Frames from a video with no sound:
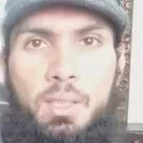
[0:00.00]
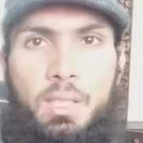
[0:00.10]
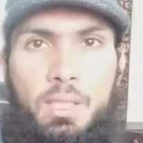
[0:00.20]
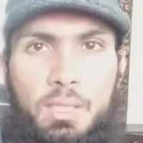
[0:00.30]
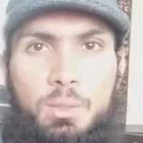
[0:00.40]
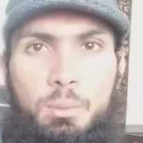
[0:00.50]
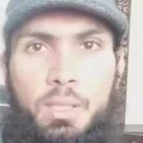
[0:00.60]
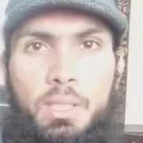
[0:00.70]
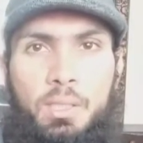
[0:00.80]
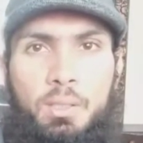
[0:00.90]
In this
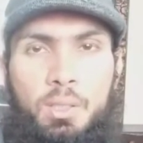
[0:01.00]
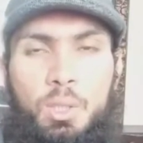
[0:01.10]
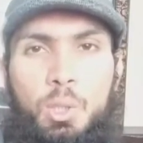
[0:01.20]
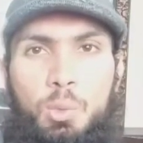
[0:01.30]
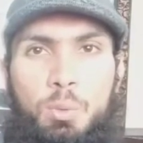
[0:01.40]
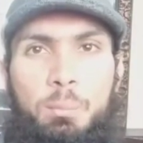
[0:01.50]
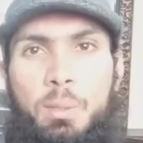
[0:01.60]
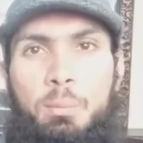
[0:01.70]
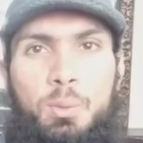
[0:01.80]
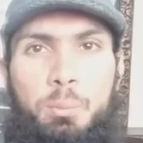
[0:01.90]
way, you will be
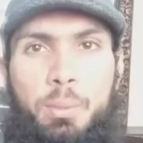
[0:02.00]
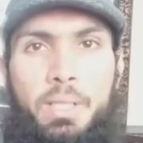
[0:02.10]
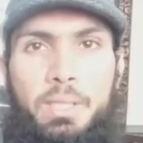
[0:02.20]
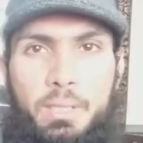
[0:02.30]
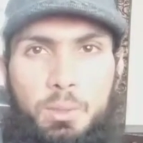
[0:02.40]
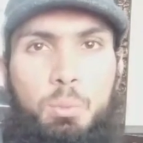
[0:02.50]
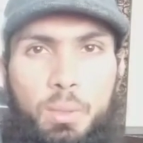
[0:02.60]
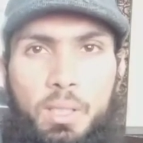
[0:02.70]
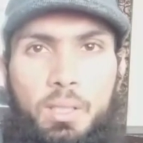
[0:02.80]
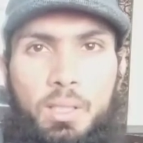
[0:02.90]
able to practice well.